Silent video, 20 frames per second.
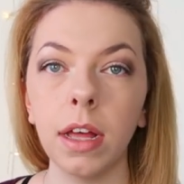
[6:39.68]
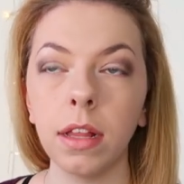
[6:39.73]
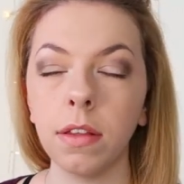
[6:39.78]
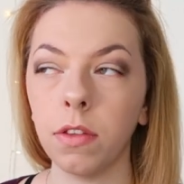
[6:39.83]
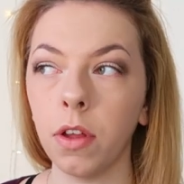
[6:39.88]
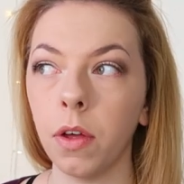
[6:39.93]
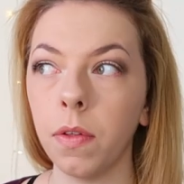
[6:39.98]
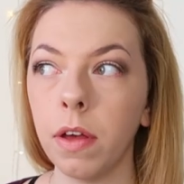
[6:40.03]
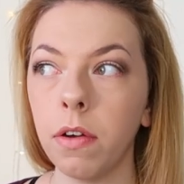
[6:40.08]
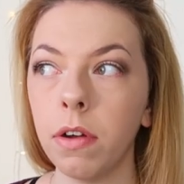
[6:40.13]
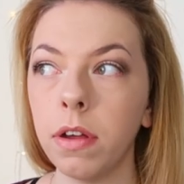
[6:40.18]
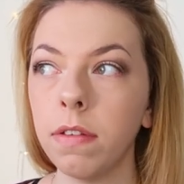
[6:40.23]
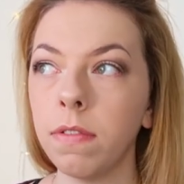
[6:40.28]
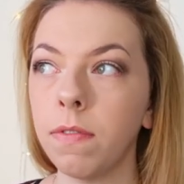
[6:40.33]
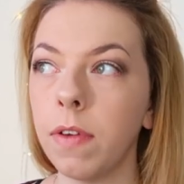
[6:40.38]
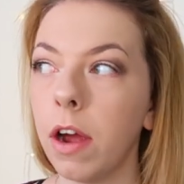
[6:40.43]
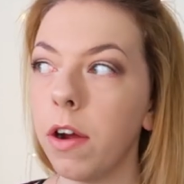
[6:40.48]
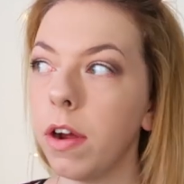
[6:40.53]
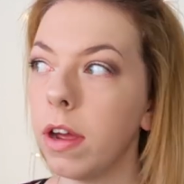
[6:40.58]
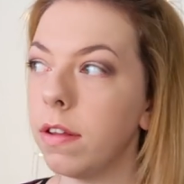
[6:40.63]
So there is
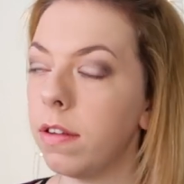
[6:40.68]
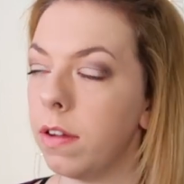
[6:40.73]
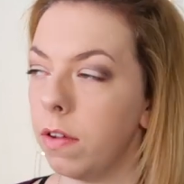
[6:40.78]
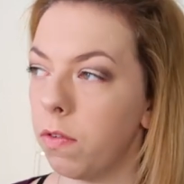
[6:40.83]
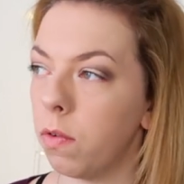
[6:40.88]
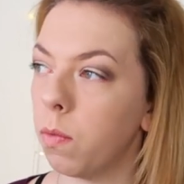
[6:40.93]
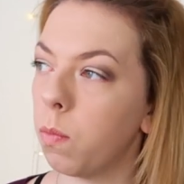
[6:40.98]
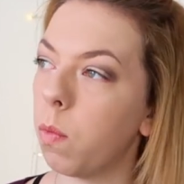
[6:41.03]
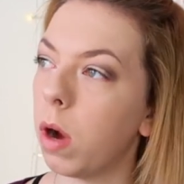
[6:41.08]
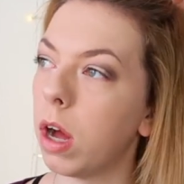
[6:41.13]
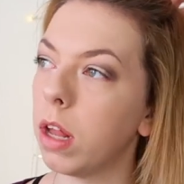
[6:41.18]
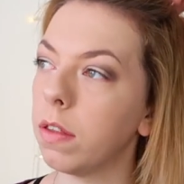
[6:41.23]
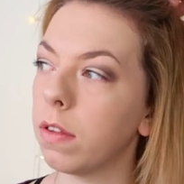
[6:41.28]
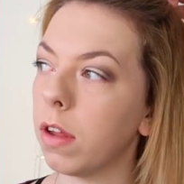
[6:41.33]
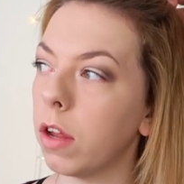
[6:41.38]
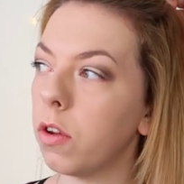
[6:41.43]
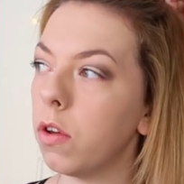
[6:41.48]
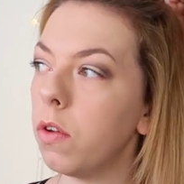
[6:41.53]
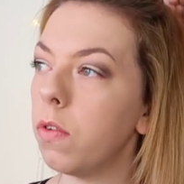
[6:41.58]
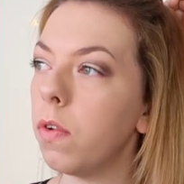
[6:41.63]
various different ones.
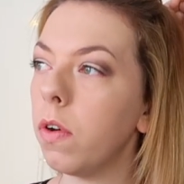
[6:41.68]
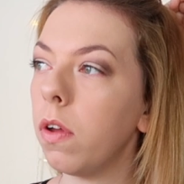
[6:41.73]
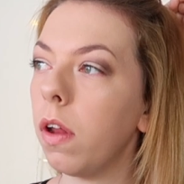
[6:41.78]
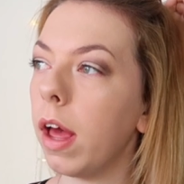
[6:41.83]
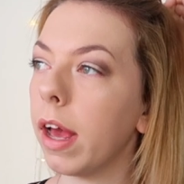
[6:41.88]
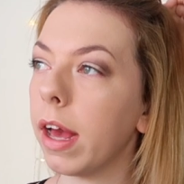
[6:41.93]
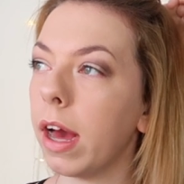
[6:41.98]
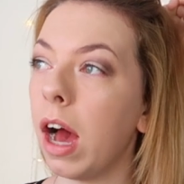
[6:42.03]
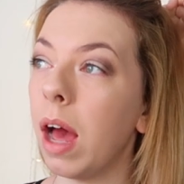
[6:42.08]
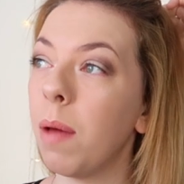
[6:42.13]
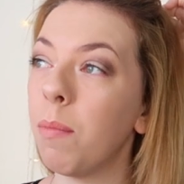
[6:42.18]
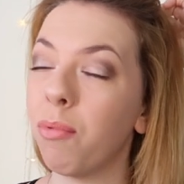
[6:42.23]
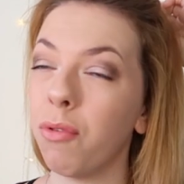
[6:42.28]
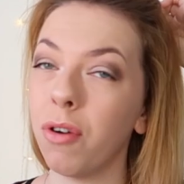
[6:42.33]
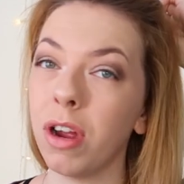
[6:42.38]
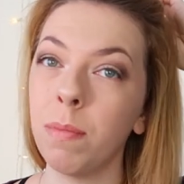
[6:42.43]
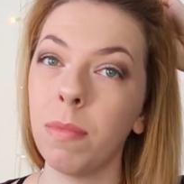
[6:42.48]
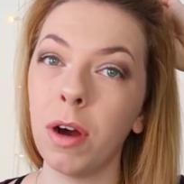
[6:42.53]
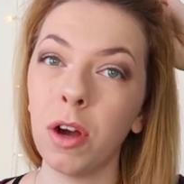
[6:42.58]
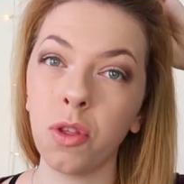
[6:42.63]
I do feel like I'm
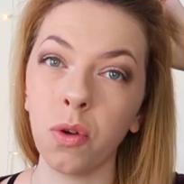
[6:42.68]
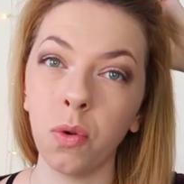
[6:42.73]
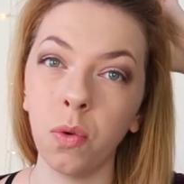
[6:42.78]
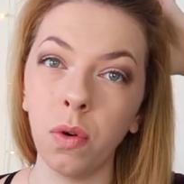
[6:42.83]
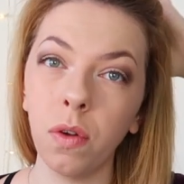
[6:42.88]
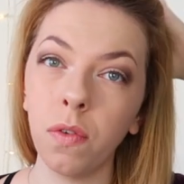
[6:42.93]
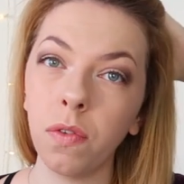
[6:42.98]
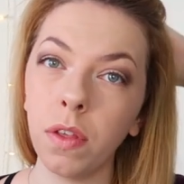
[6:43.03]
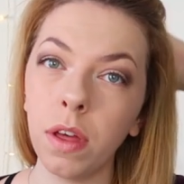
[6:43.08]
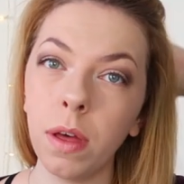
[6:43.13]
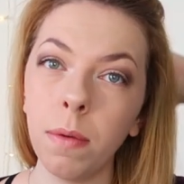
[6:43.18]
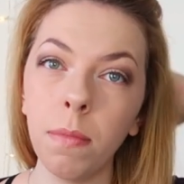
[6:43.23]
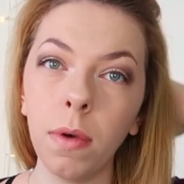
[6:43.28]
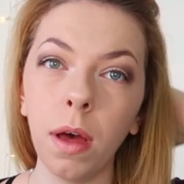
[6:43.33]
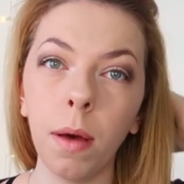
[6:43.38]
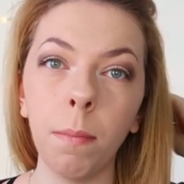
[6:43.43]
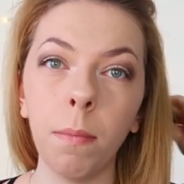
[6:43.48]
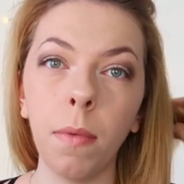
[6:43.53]
pretty much all of them.